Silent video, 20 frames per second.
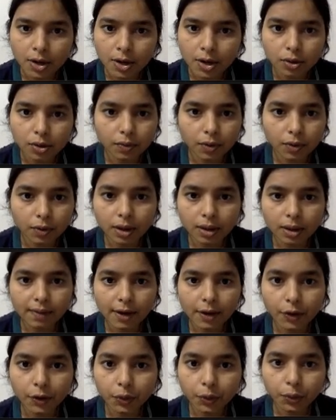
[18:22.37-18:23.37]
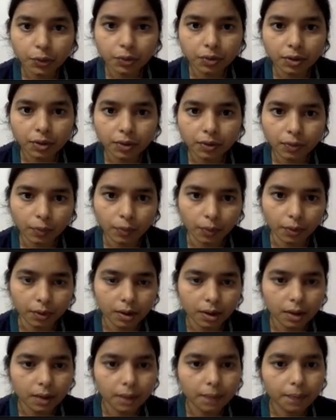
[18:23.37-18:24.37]
you wanted to extract. So we got the value
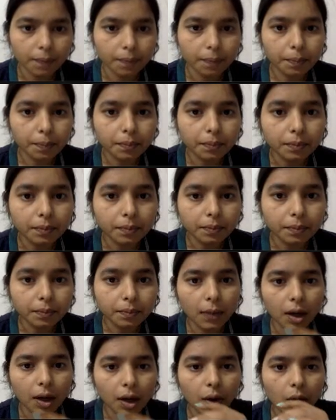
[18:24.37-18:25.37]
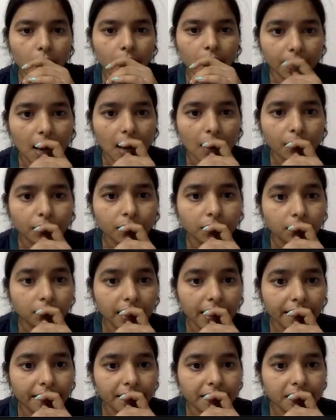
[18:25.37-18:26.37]
2 3 4.
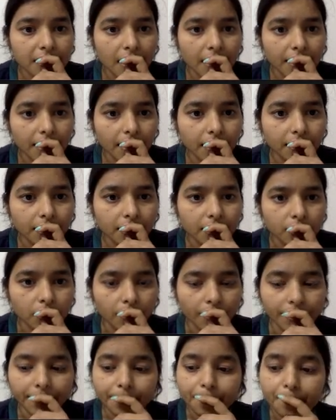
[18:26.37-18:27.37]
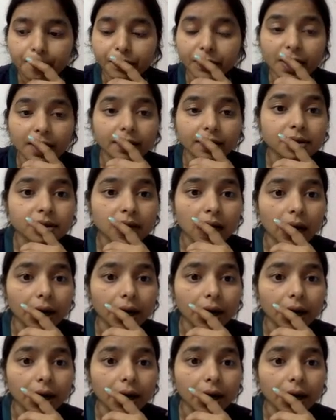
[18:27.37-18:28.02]
Okay, now there is another